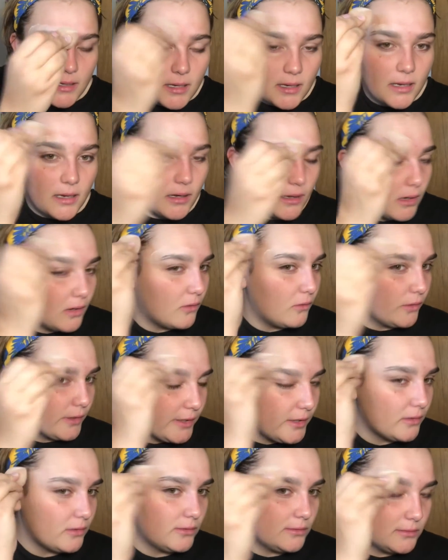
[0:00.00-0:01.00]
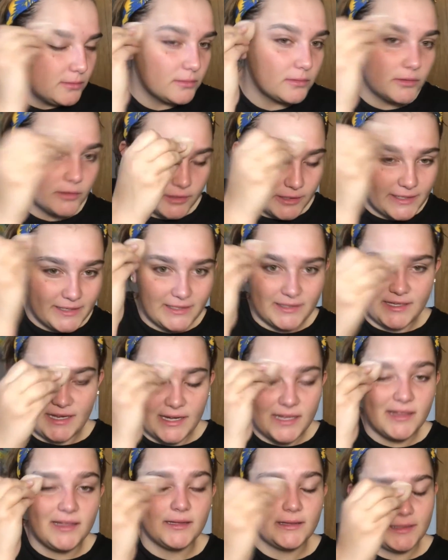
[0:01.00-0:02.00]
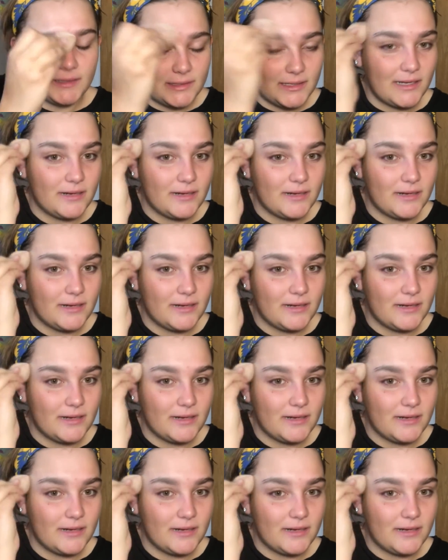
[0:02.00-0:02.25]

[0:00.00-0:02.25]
oil, grease, anything that's going